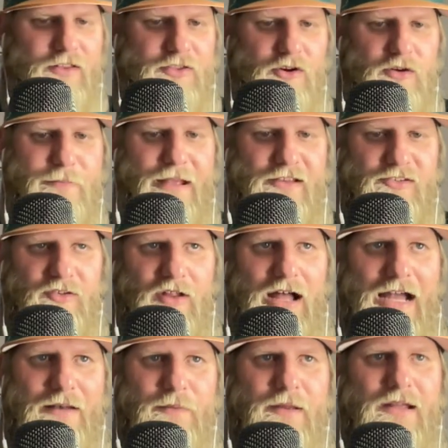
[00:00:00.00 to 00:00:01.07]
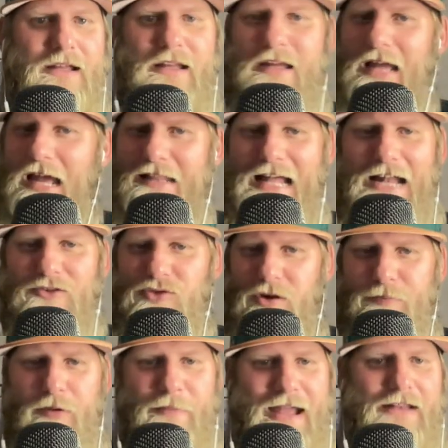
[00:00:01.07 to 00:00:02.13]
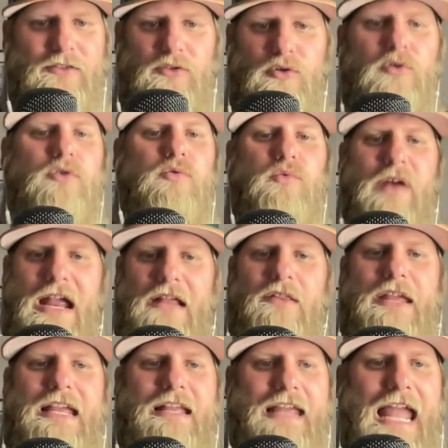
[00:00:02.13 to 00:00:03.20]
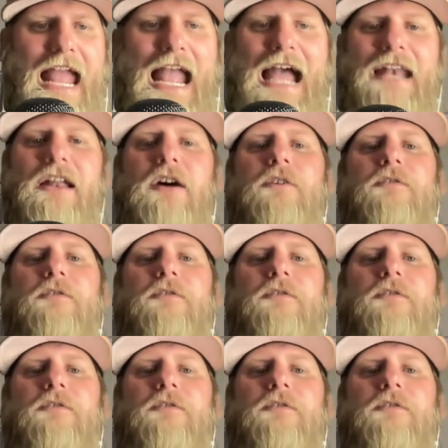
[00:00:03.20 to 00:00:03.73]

third base line. And that triple, man, Luke Rayleigh can